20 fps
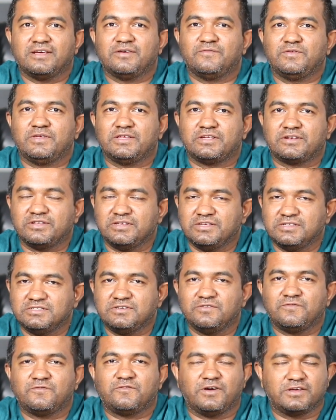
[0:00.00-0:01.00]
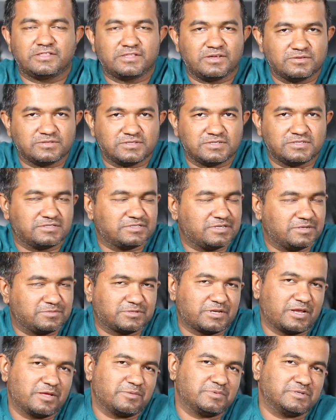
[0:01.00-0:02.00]
we reached 5,000
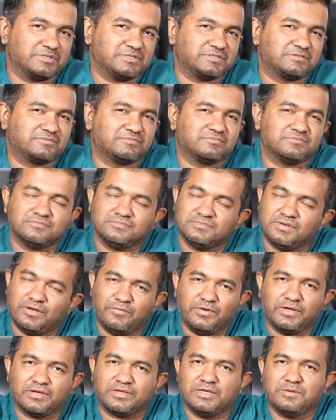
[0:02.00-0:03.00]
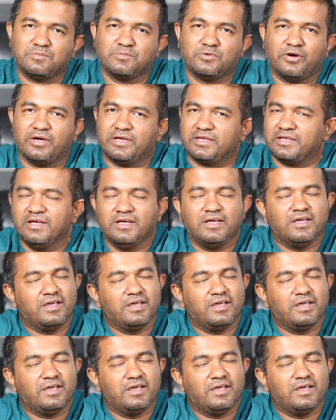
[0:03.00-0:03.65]
subscribers. We keep going.